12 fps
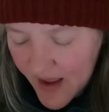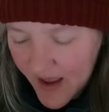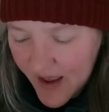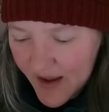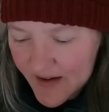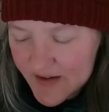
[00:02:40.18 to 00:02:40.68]

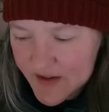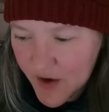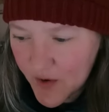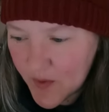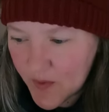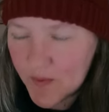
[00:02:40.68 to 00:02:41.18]
And
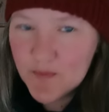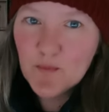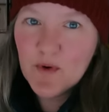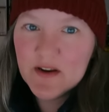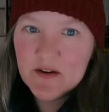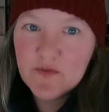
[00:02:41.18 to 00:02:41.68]
so
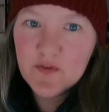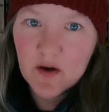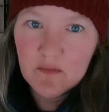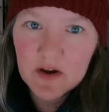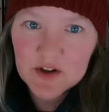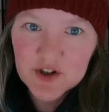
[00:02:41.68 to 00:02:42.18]
we didn't
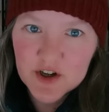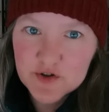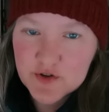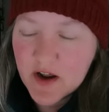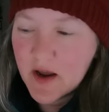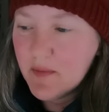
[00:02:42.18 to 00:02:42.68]
film much
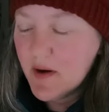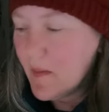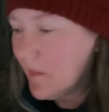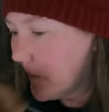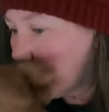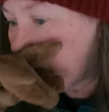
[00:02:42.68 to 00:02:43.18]
yesterday,
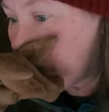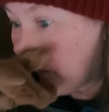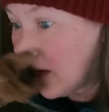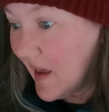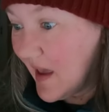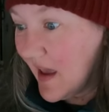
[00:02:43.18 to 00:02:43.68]
but
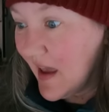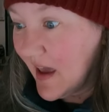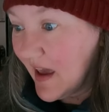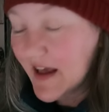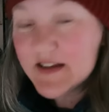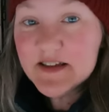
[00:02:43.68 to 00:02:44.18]

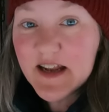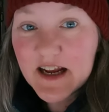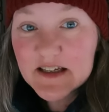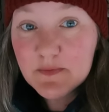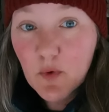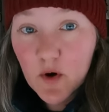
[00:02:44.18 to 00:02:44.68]
it's the next